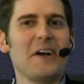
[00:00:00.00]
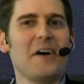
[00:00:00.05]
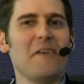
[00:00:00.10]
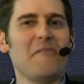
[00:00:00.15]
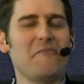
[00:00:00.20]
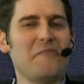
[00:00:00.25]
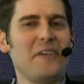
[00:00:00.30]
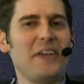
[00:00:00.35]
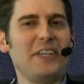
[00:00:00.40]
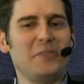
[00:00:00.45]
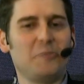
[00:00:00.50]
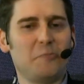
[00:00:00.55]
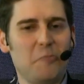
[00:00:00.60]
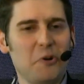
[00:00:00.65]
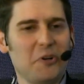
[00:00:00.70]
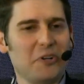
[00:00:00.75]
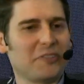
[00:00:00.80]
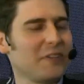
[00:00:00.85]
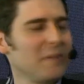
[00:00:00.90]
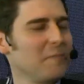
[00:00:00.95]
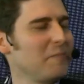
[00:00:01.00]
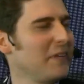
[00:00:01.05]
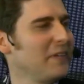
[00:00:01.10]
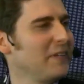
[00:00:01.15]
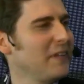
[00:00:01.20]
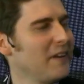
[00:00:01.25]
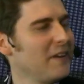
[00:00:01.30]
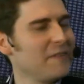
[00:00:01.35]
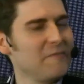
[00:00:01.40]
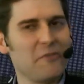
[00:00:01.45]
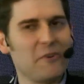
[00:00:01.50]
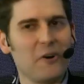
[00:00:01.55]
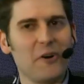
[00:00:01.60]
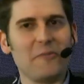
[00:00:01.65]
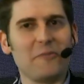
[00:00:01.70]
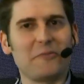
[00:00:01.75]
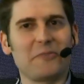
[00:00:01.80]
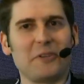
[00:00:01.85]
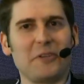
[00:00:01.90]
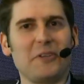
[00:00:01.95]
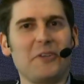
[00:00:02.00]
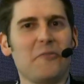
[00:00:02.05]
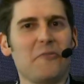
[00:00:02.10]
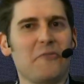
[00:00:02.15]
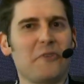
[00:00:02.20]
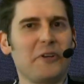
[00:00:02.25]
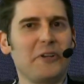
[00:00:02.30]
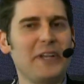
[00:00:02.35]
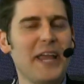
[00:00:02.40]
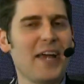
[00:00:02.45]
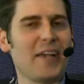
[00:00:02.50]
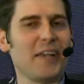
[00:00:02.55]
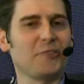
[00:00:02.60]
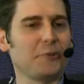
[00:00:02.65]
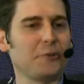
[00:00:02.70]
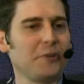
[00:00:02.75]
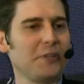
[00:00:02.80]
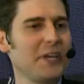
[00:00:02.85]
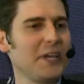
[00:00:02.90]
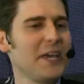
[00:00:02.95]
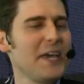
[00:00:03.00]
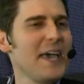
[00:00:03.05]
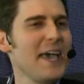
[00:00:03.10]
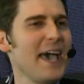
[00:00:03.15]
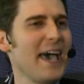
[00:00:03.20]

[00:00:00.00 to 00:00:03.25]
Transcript: of Facebook, something that evolved you know, very naturally.